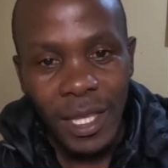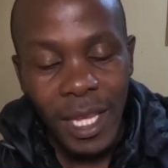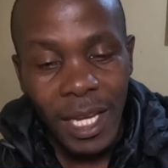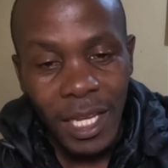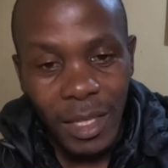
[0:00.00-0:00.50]

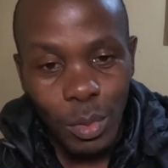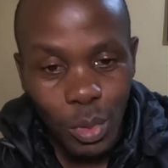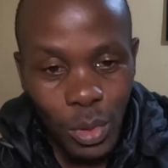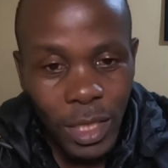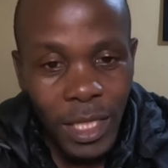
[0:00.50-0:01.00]
They are
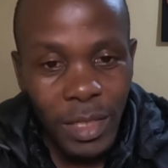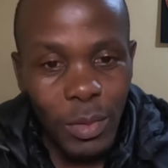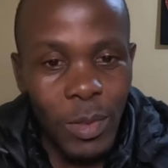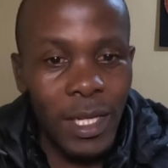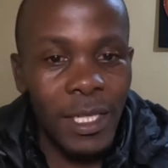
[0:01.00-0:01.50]
doing it
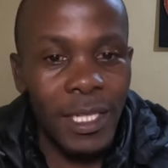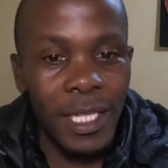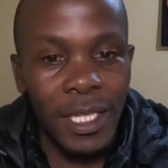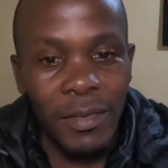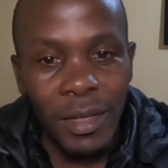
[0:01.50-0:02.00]
well
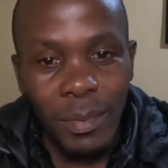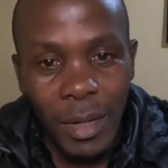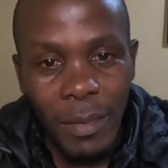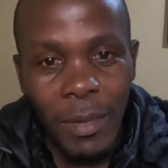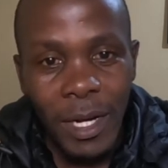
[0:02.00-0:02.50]
than even
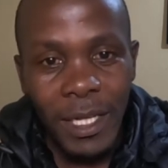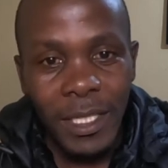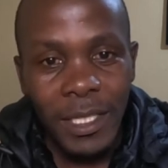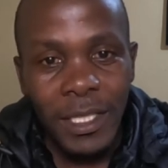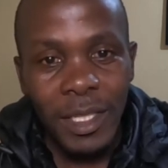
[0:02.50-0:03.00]
Baba and
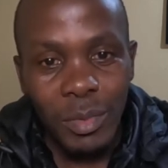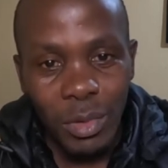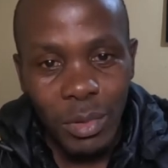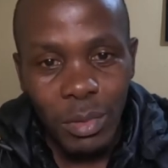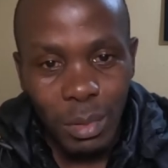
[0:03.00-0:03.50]
his team
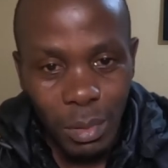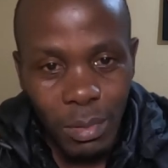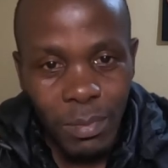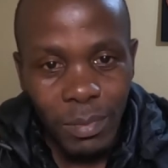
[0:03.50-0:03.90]
used to do.